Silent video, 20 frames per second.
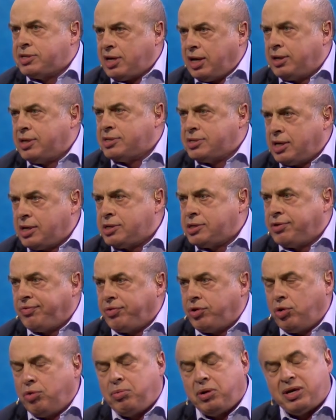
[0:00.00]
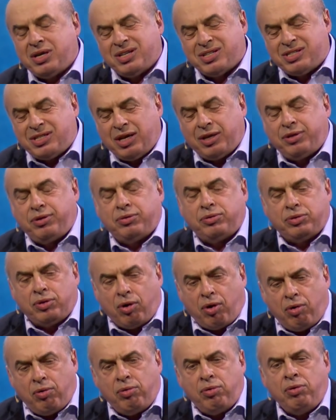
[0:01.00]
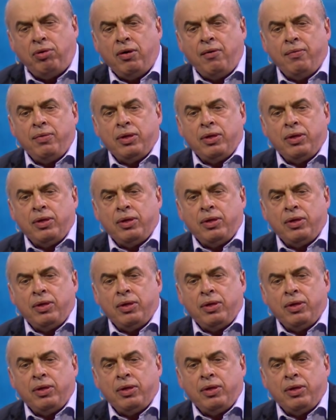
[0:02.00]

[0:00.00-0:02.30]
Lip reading: had a sense of humor. He said, you know,